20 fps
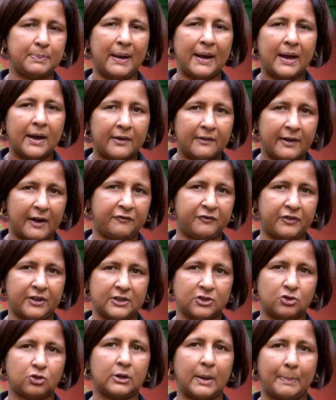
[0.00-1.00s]
make a
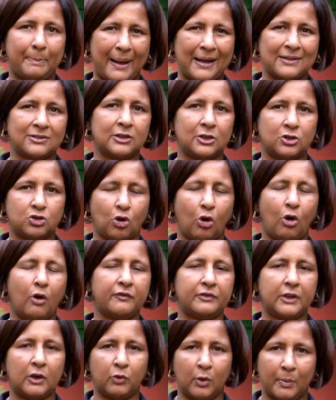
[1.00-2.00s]
reference to the passage
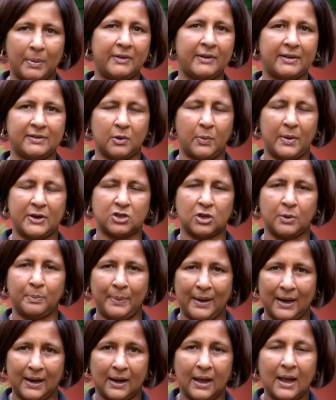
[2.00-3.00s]
of the Women Reservation
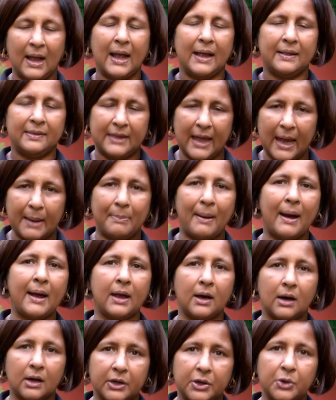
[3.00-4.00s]
Bill,
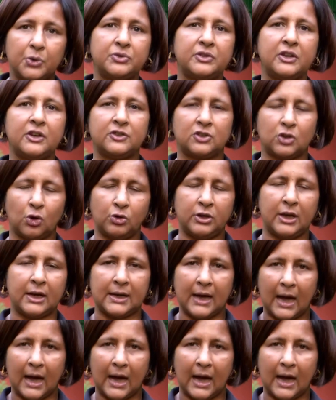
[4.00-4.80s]
thereby accusing Sonia Sonia